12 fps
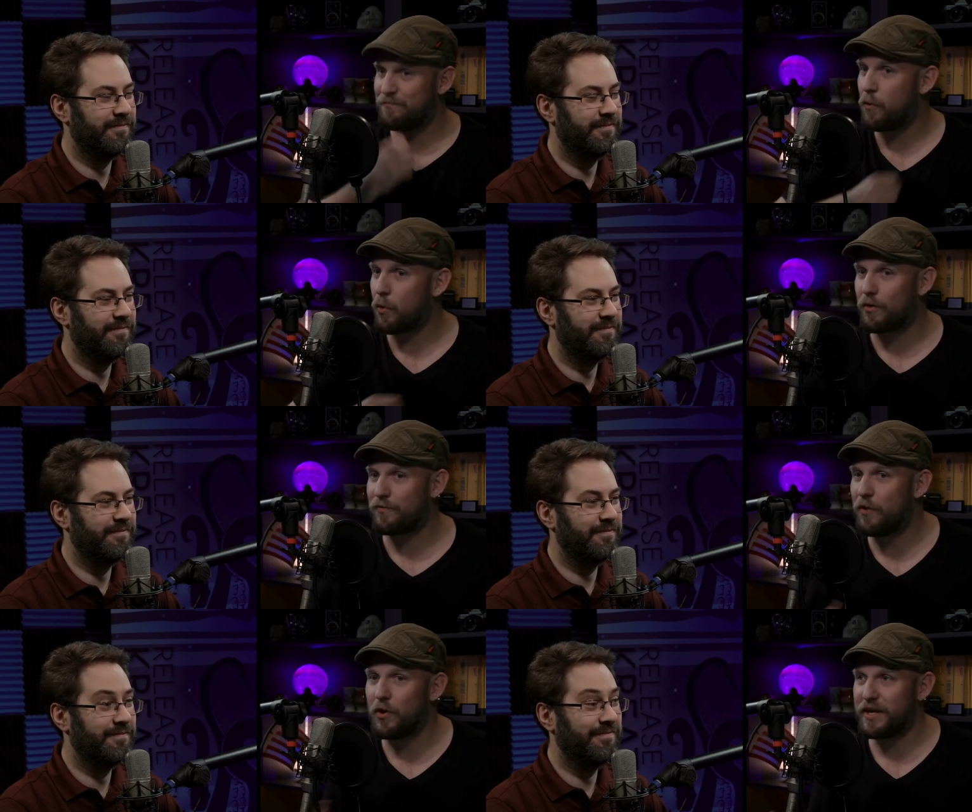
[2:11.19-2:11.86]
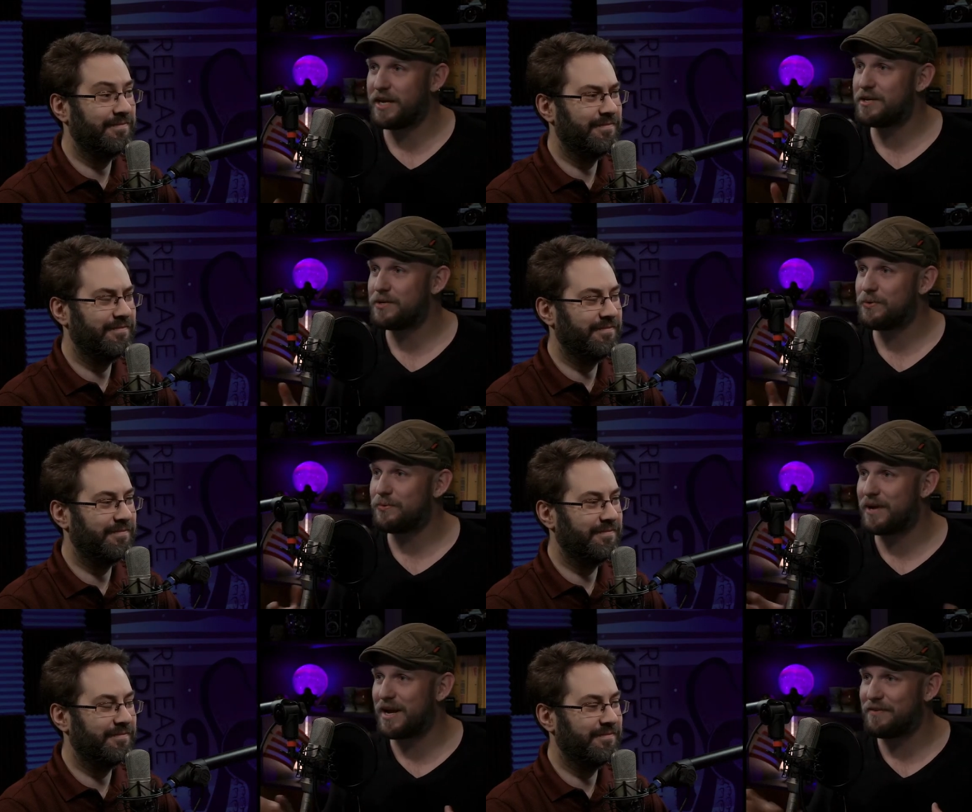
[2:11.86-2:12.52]
Speaker 1: for falling
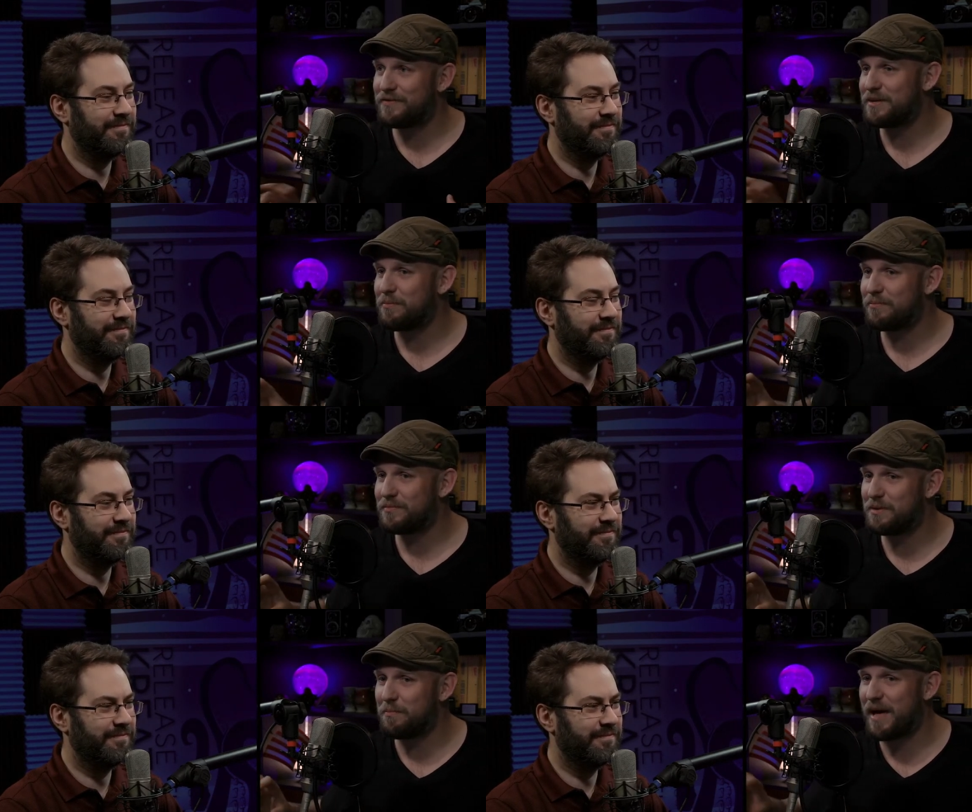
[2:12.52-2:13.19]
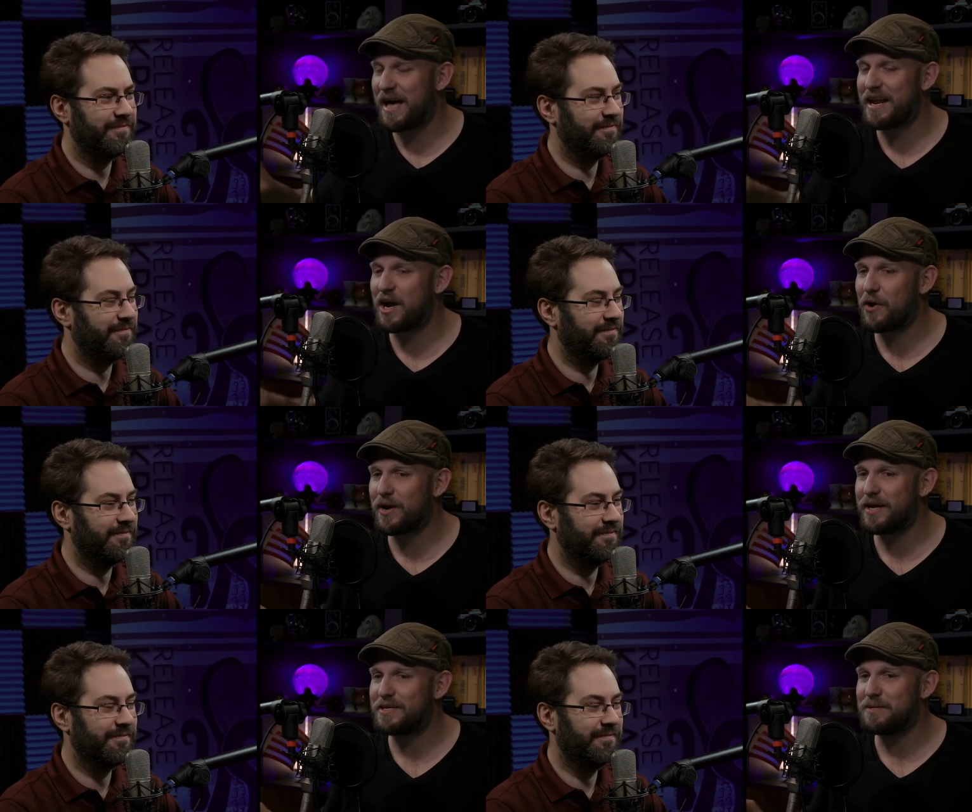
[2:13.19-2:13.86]
into kind of some some bad
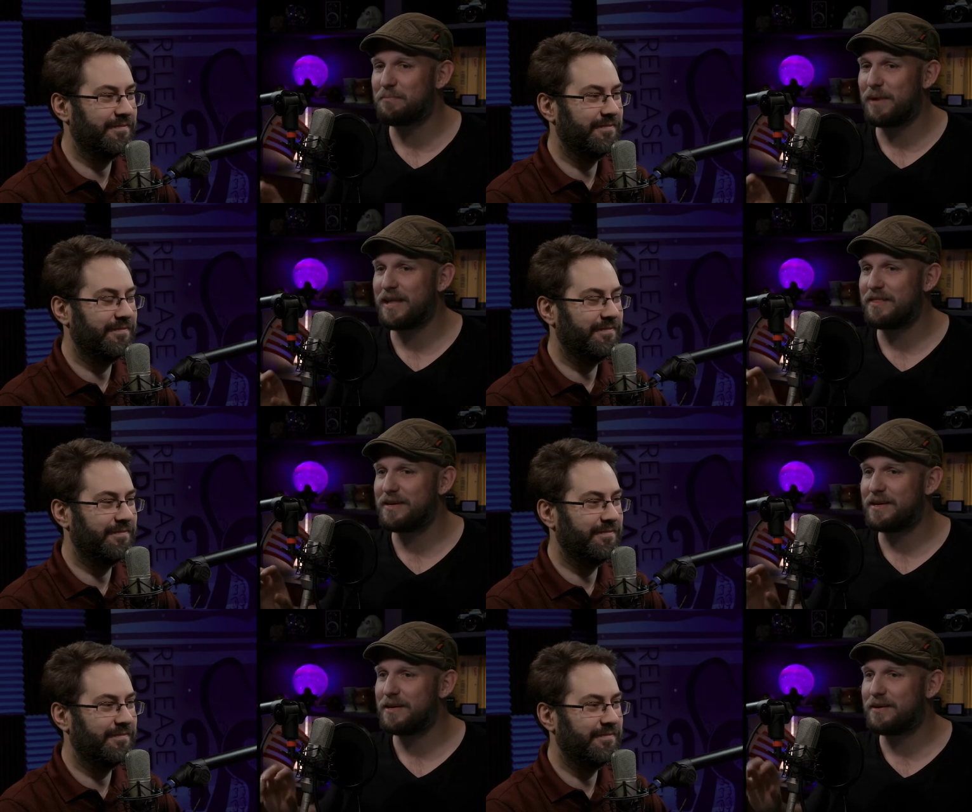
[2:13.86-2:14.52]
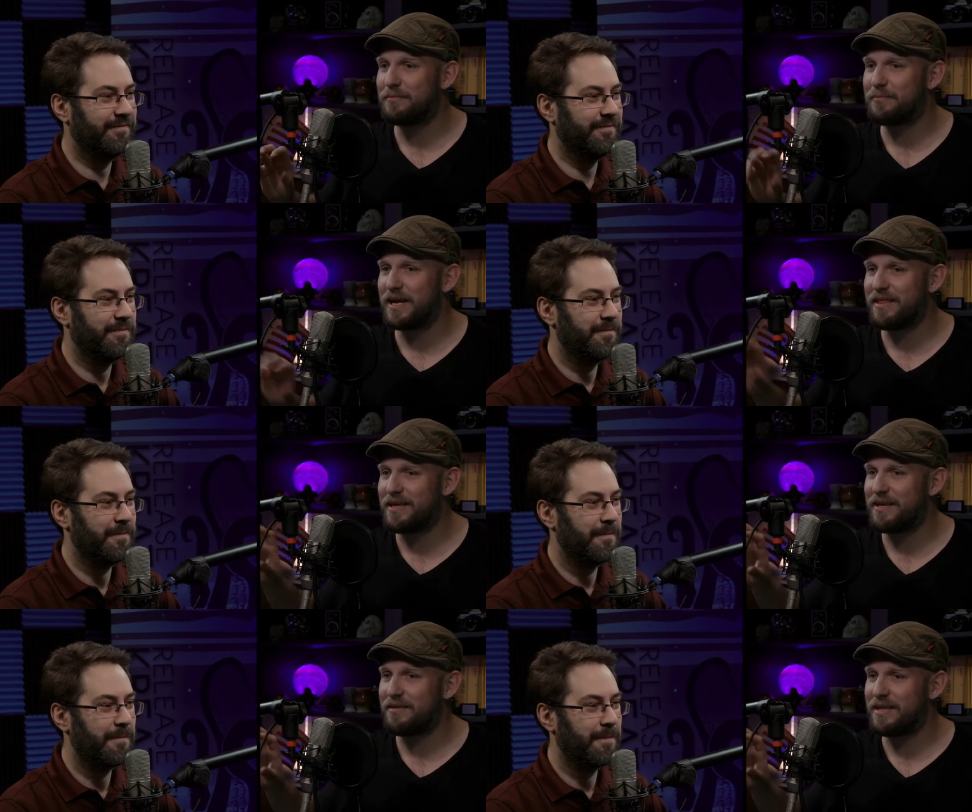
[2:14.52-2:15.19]
areas by the by
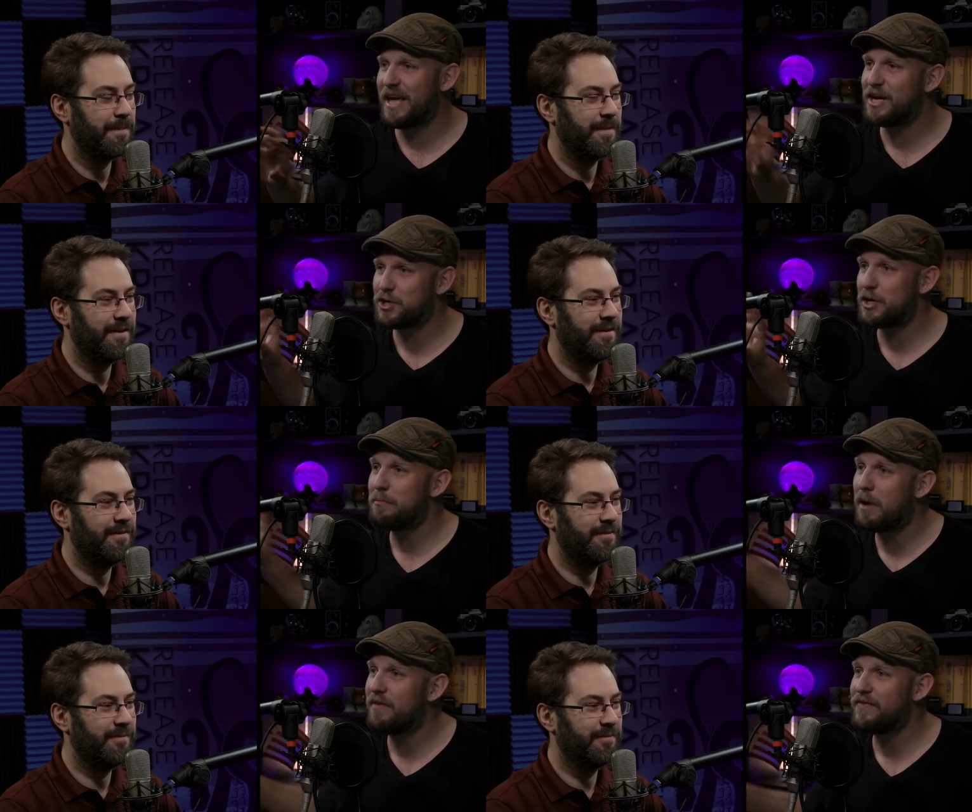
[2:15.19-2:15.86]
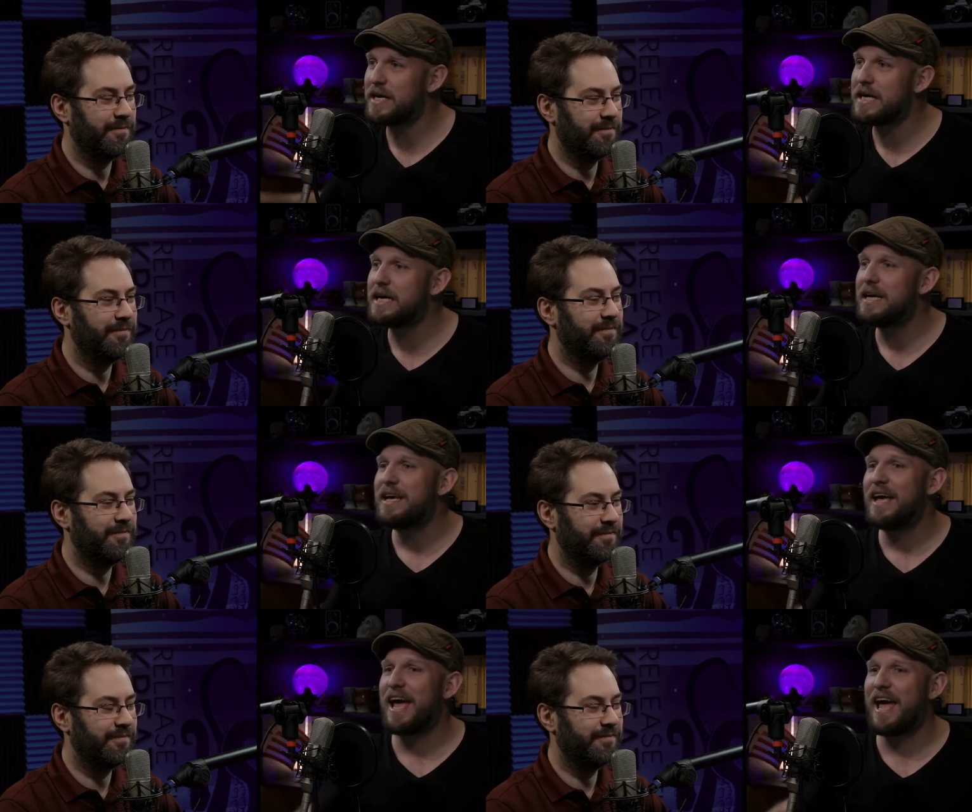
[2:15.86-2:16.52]
the the Asian mafia,
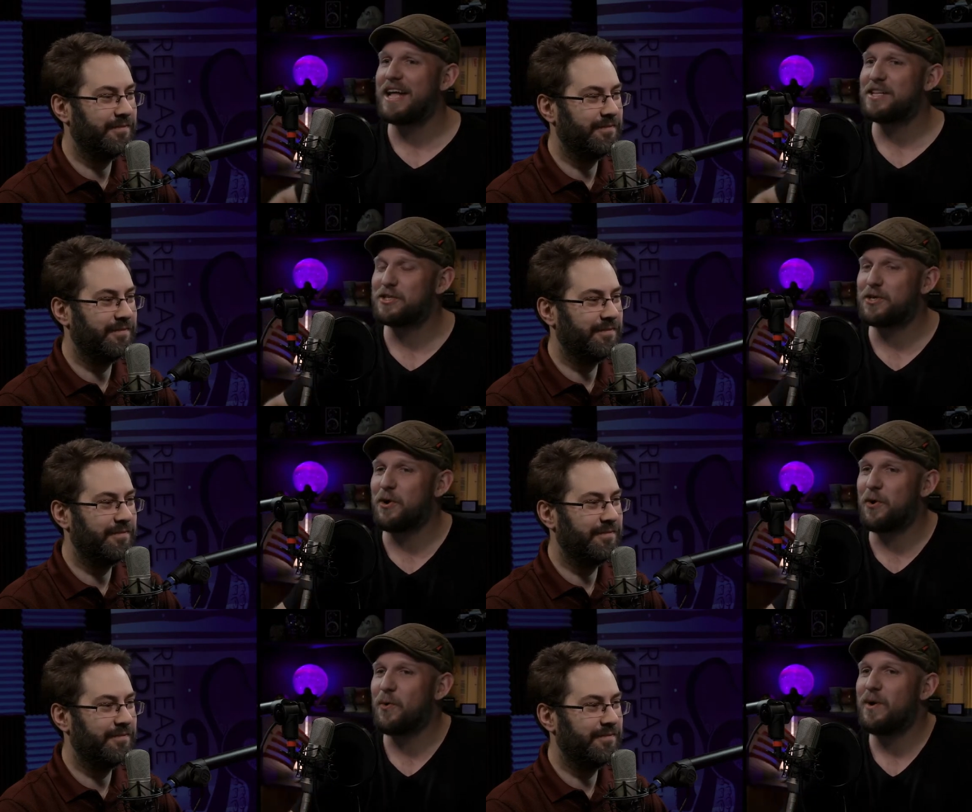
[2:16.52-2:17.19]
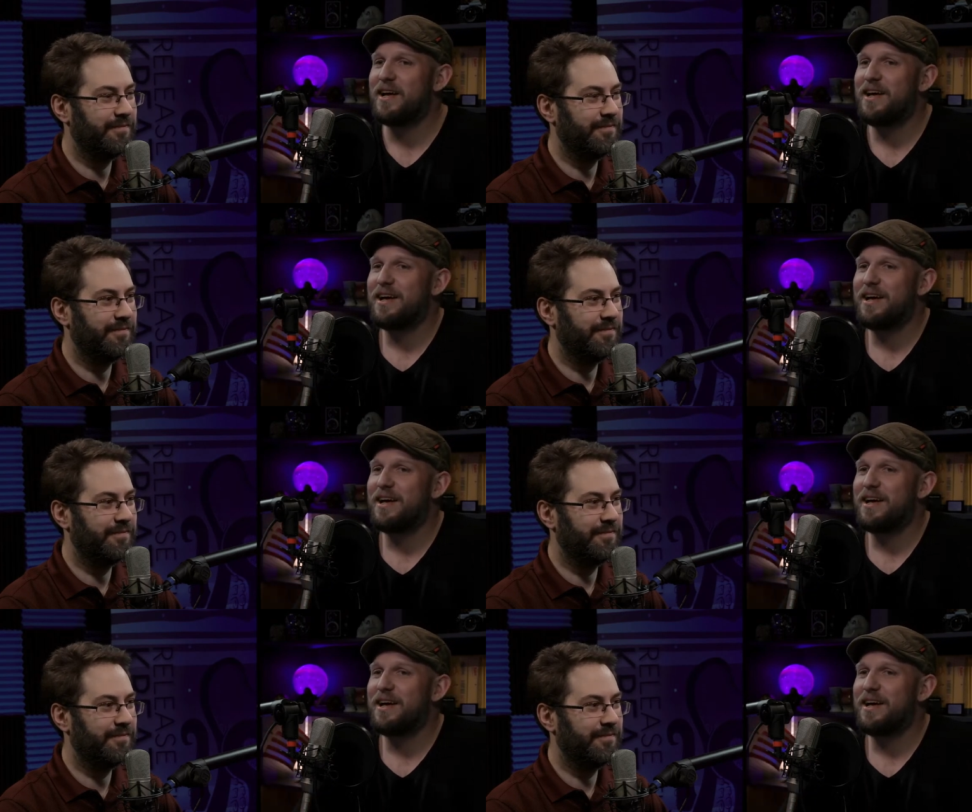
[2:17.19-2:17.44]
and so